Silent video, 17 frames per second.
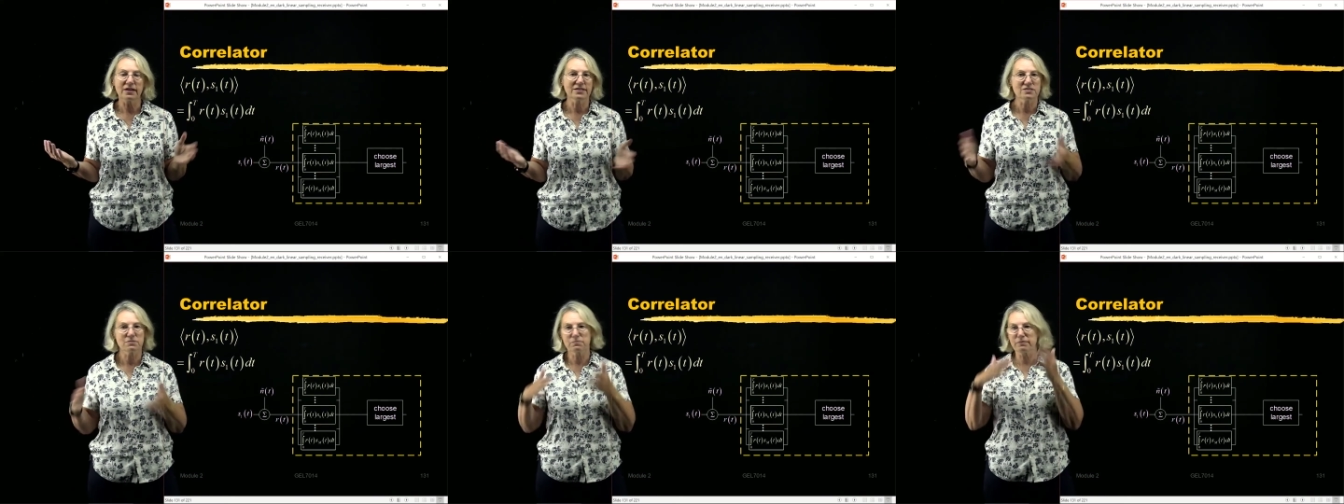
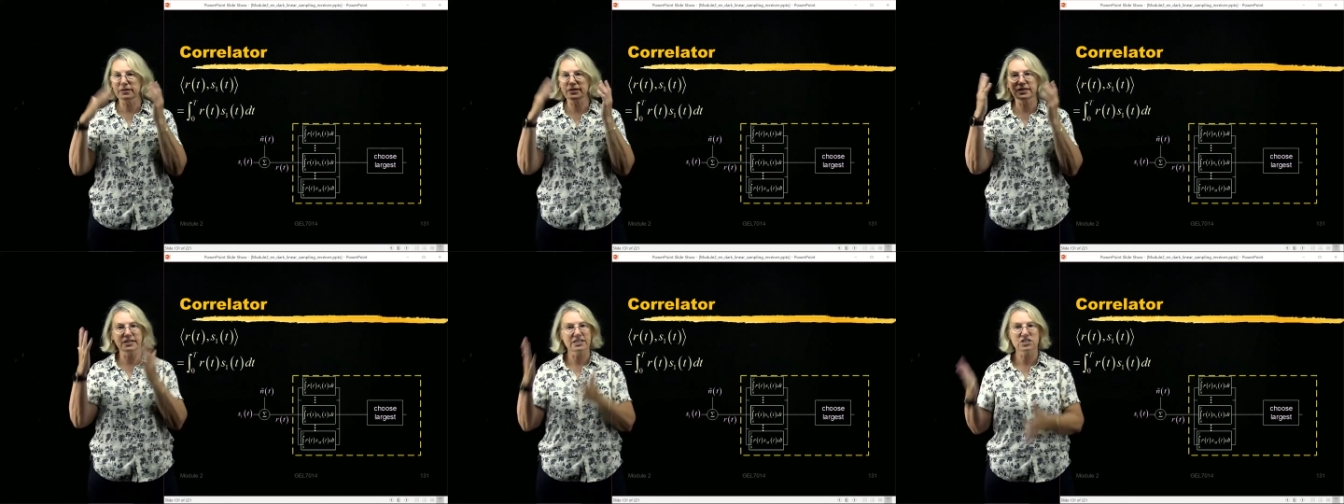I
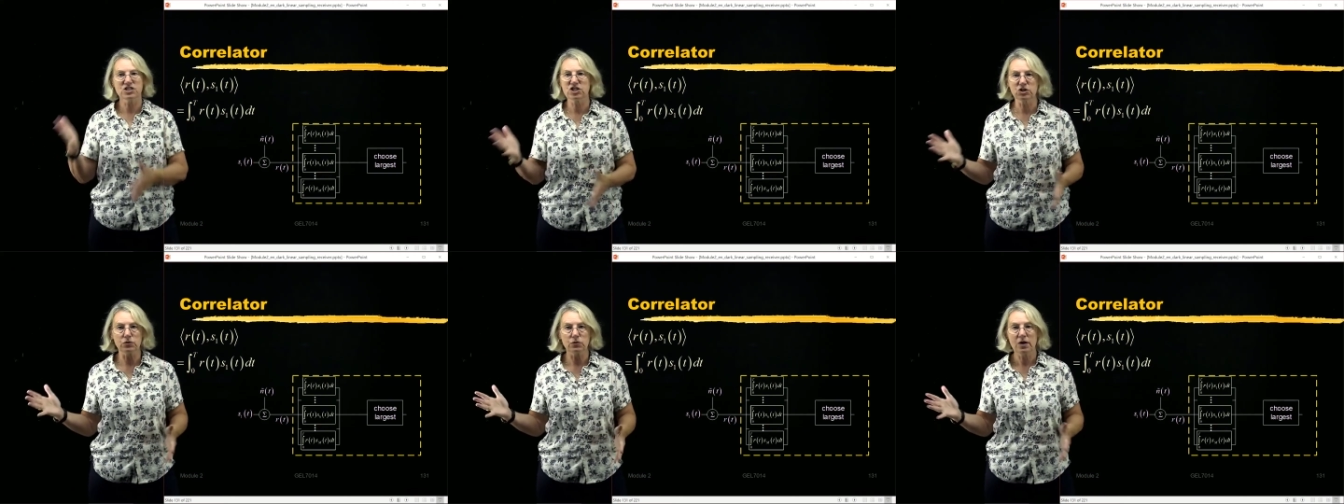split it
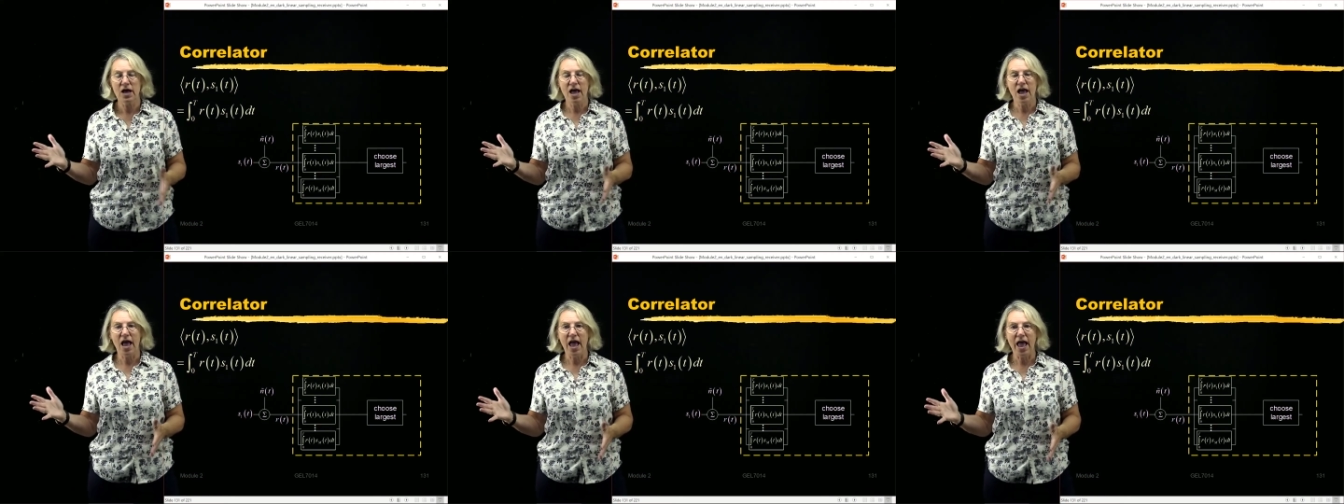into
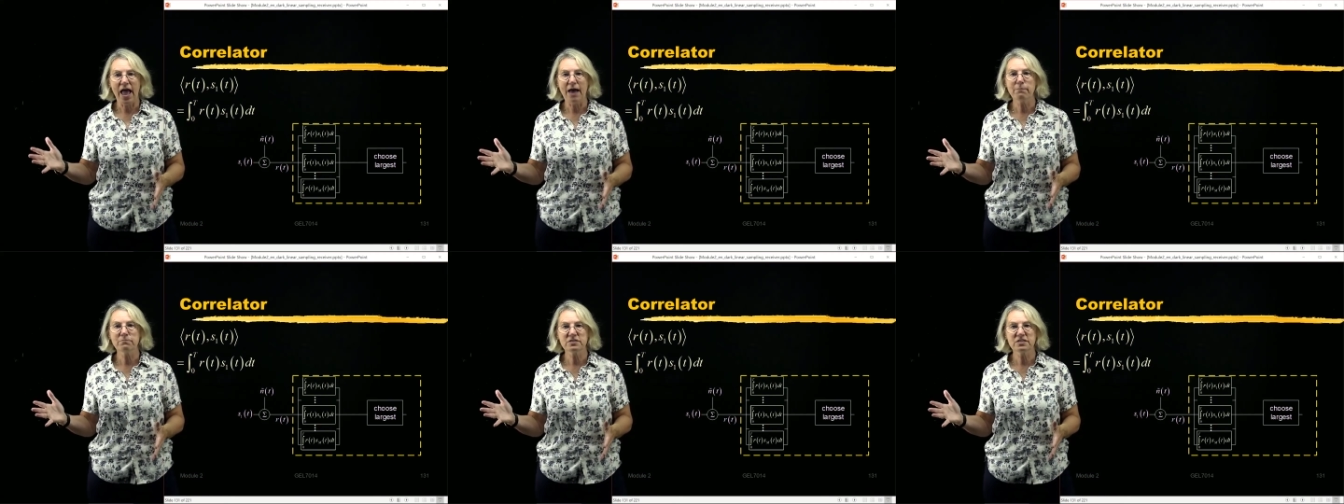
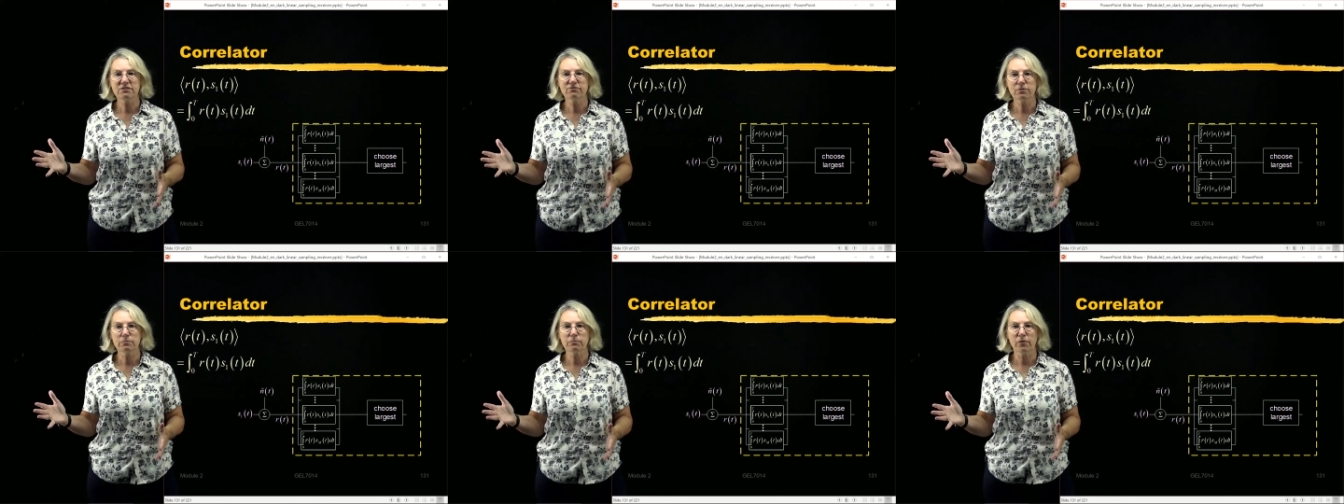M
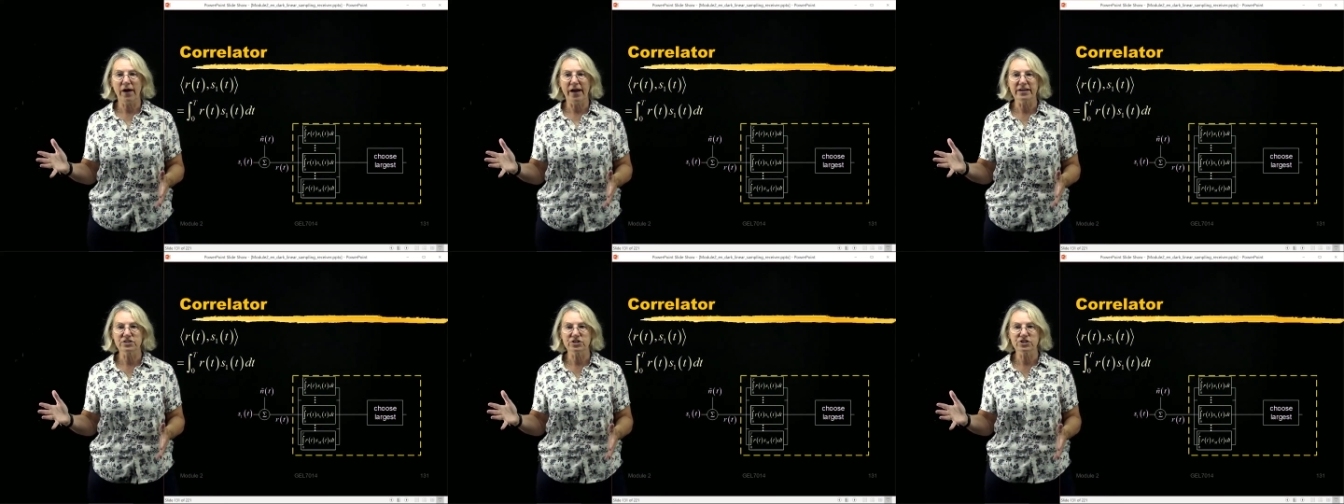different
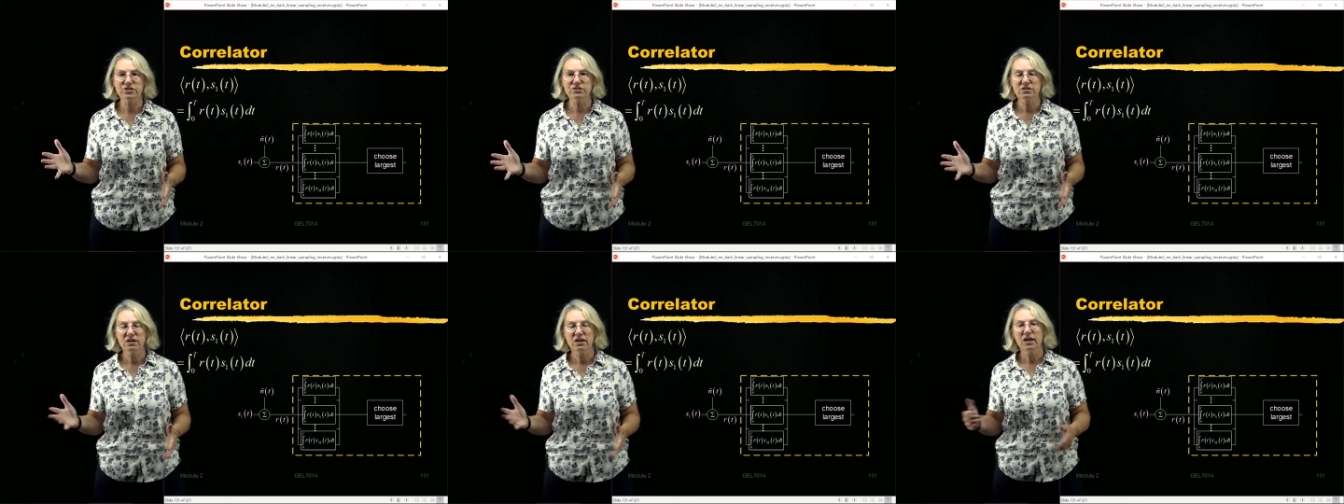
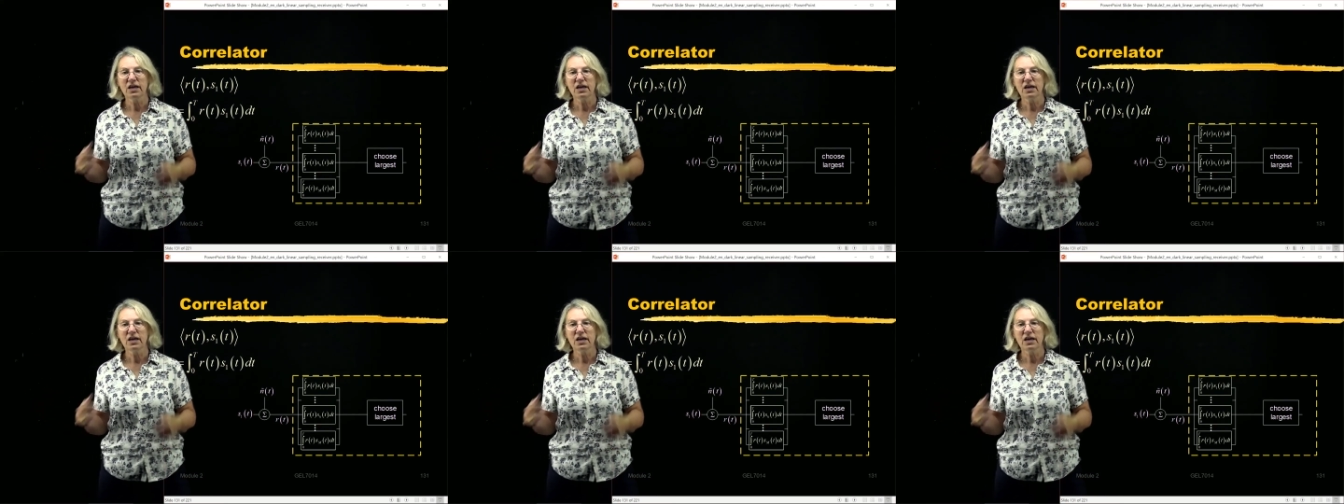branches.